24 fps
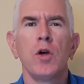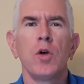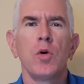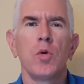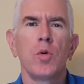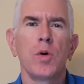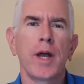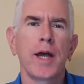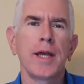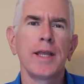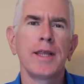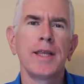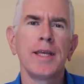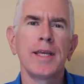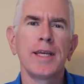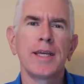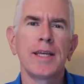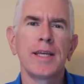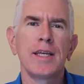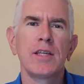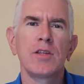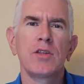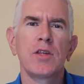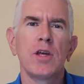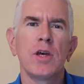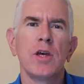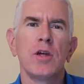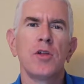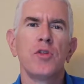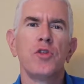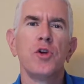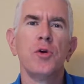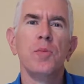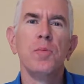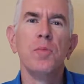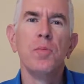what I think is
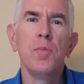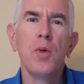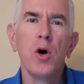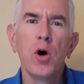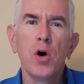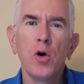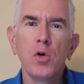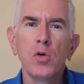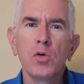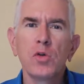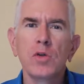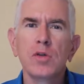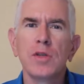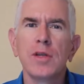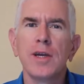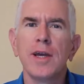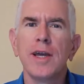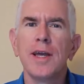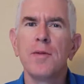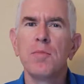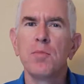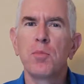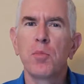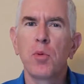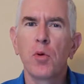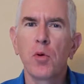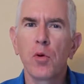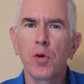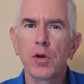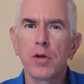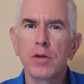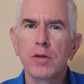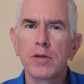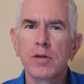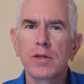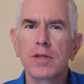the most
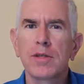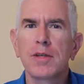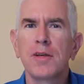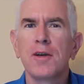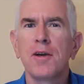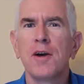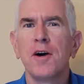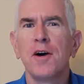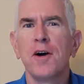important